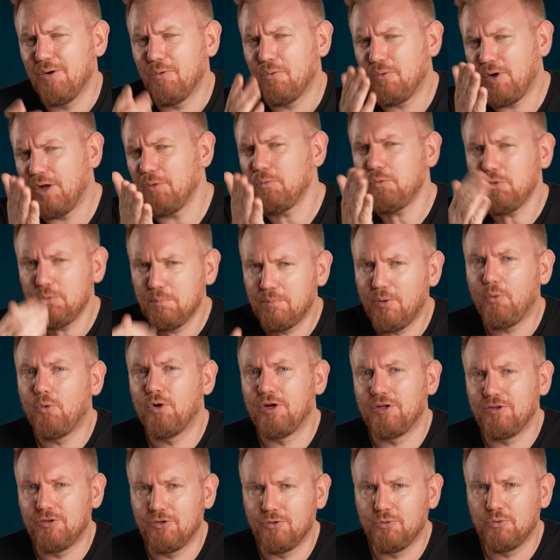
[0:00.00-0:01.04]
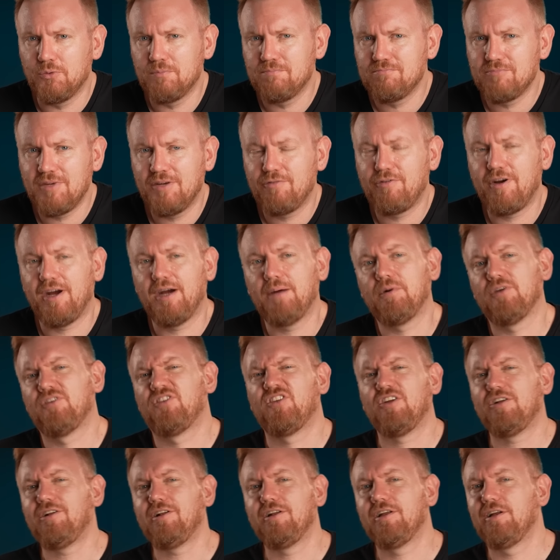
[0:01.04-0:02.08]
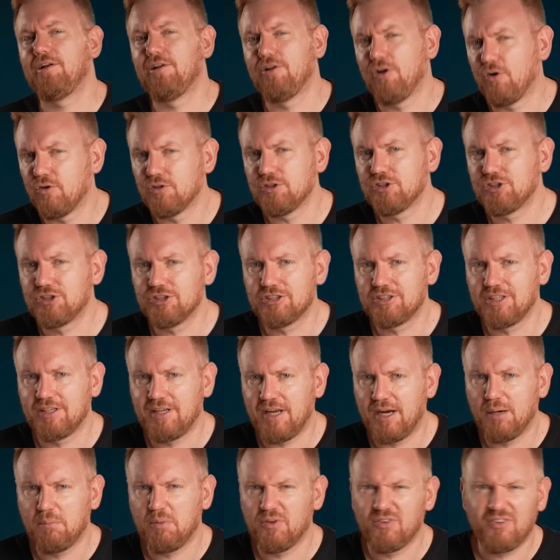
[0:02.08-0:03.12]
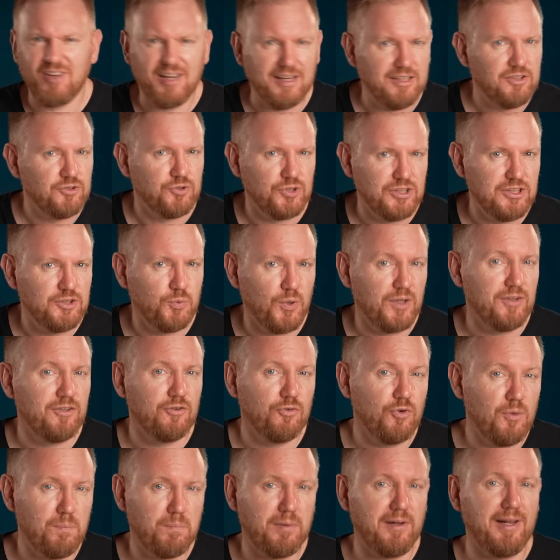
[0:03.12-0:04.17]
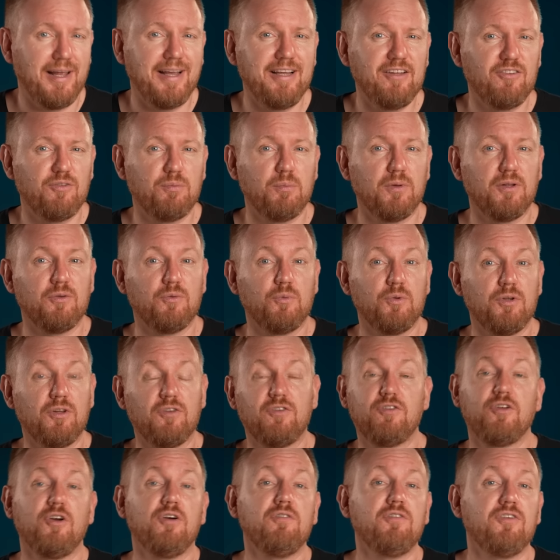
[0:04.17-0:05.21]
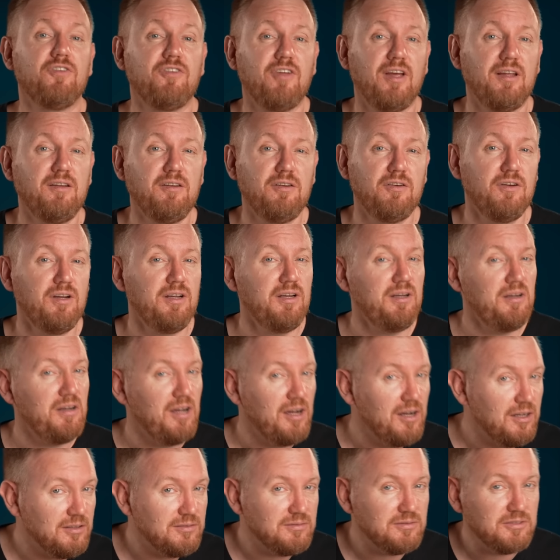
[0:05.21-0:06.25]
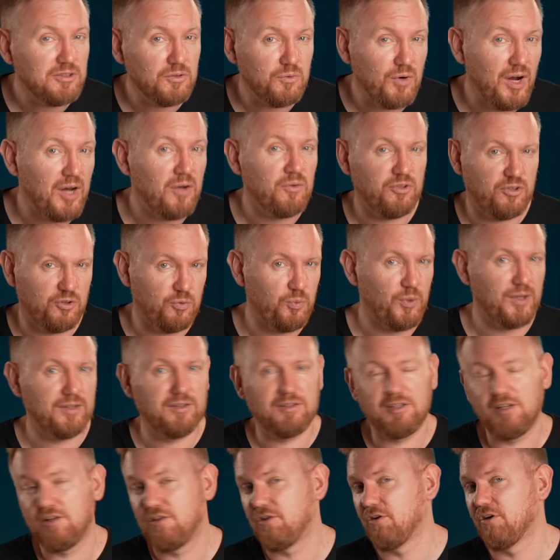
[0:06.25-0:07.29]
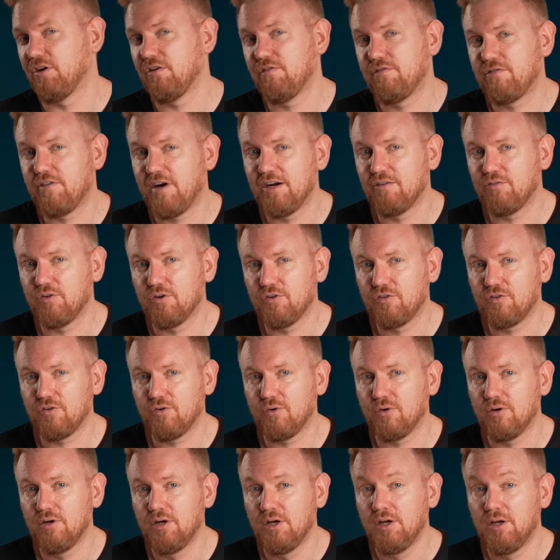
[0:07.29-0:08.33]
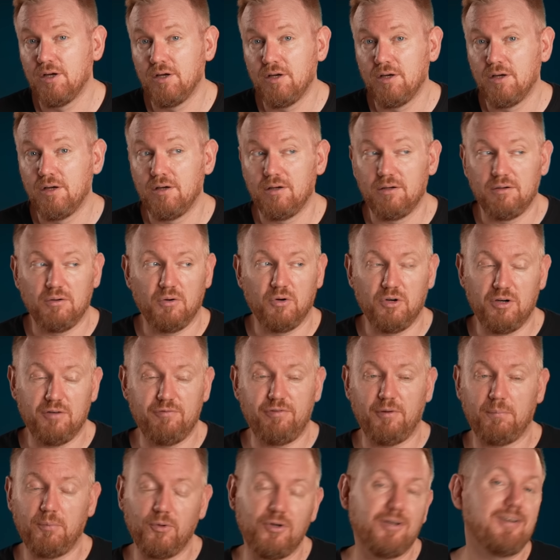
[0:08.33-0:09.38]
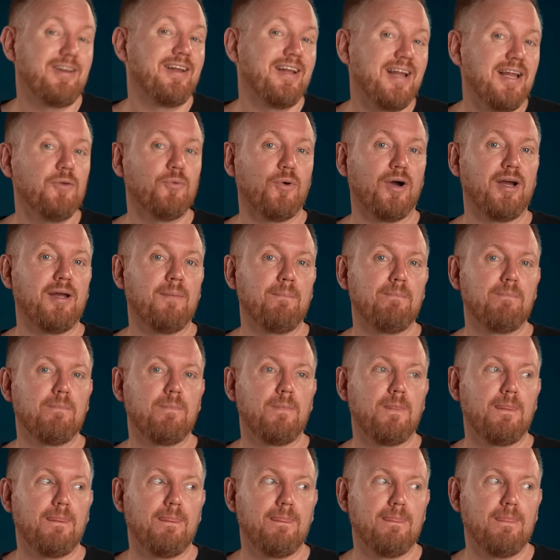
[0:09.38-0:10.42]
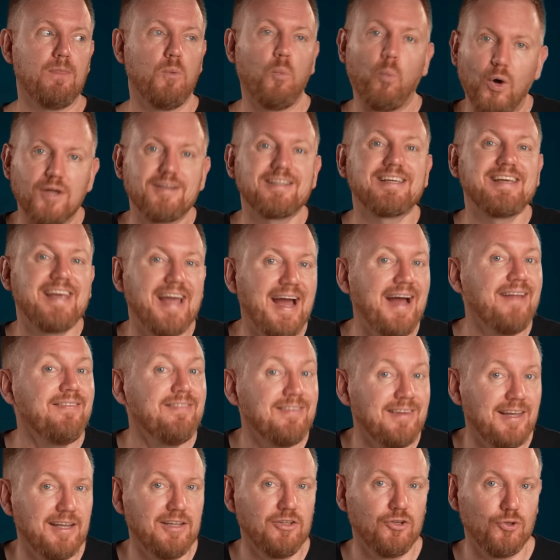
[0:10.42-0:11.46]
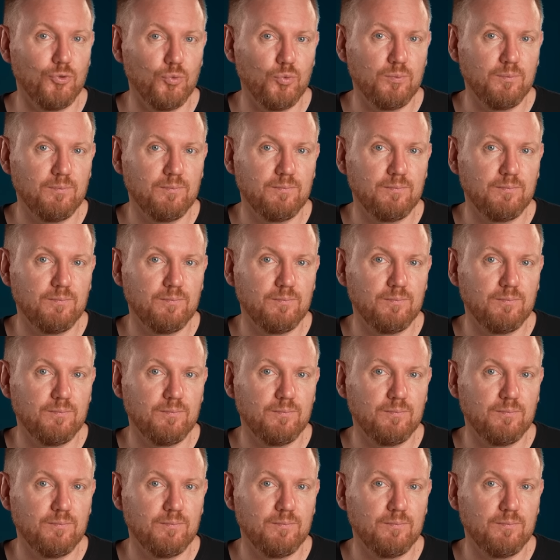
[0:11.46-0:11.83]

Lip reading: What would Boeing do if Airbus suddenly launches an Airbus A320 replacement with a service entry at around 2035 or so? Or if I put it another way, what can they do?